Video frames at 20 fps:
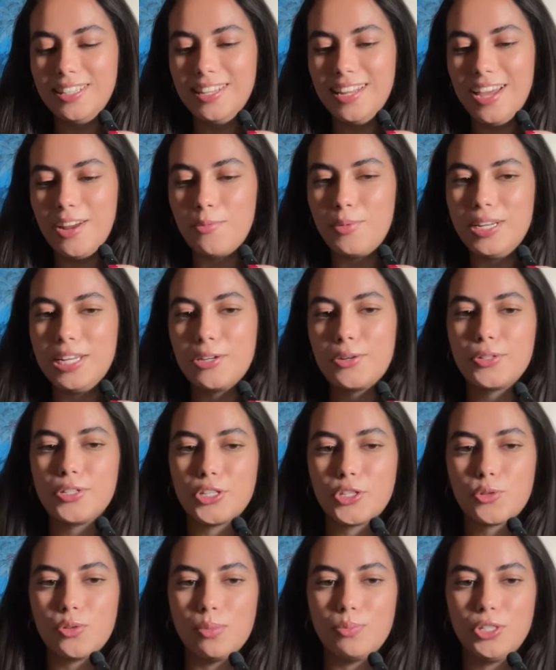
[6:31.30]
a really good
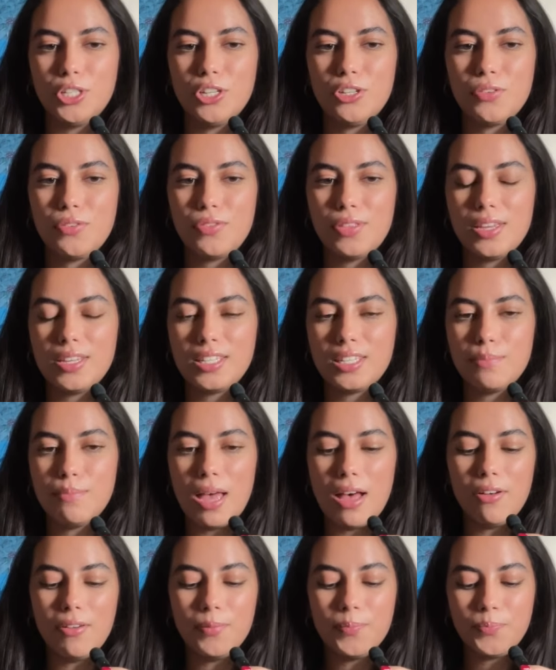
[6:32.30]
description of this
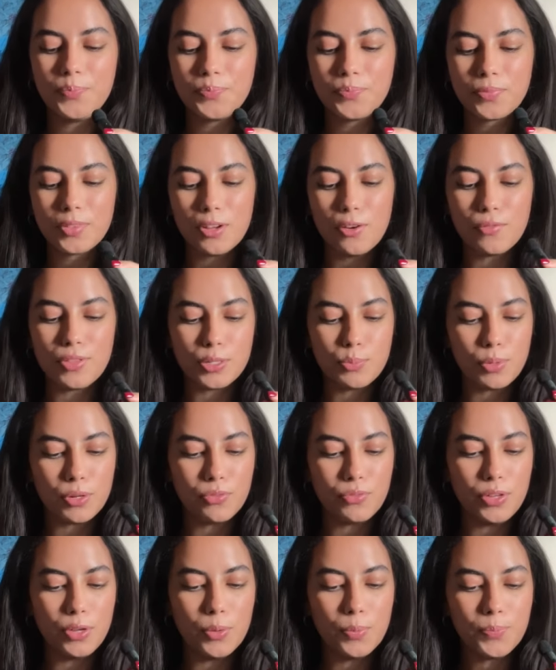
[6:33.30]
smell, of this
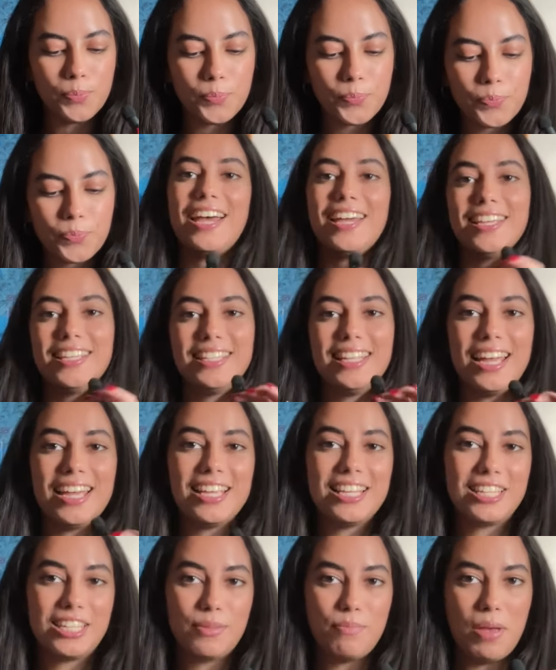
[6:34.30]
perfume, is that
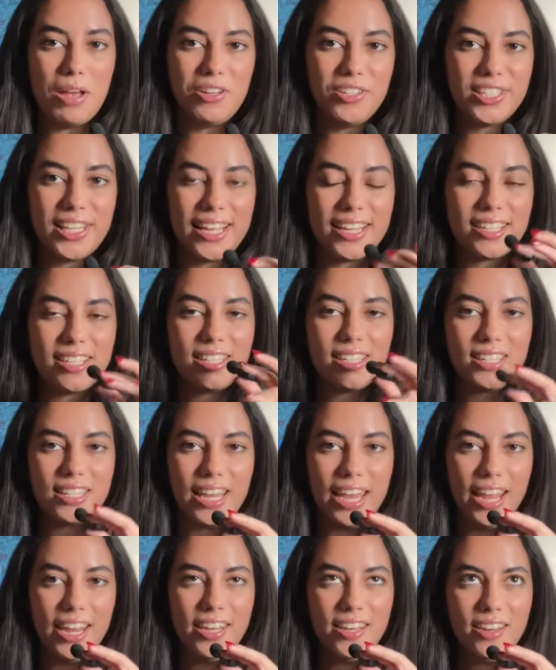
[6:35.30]
it smells like
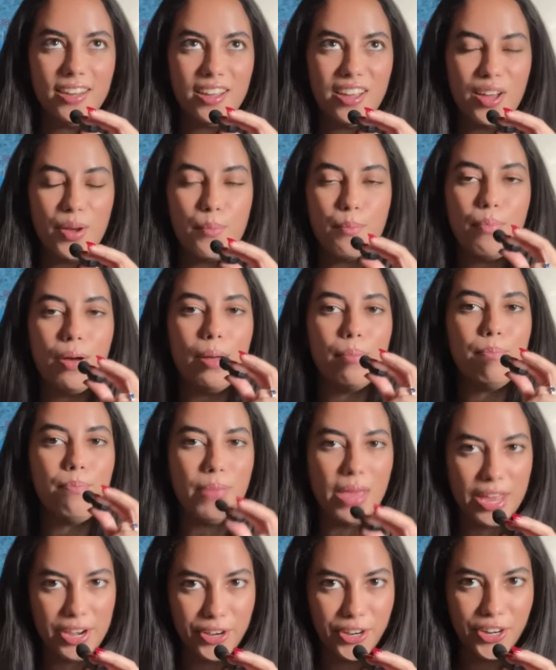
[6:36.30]
skin, but
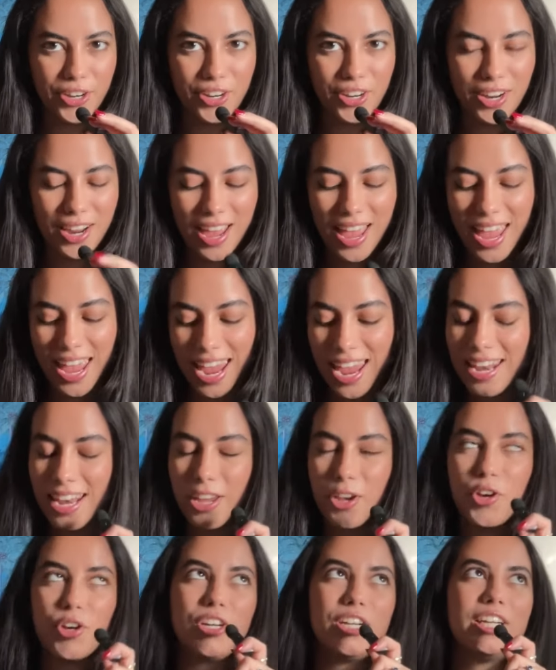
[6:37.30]
better. And I
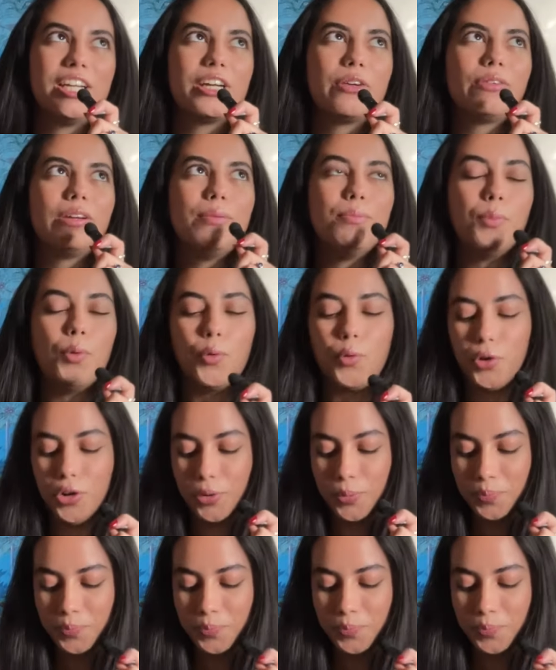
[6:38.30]
couldn't agree more.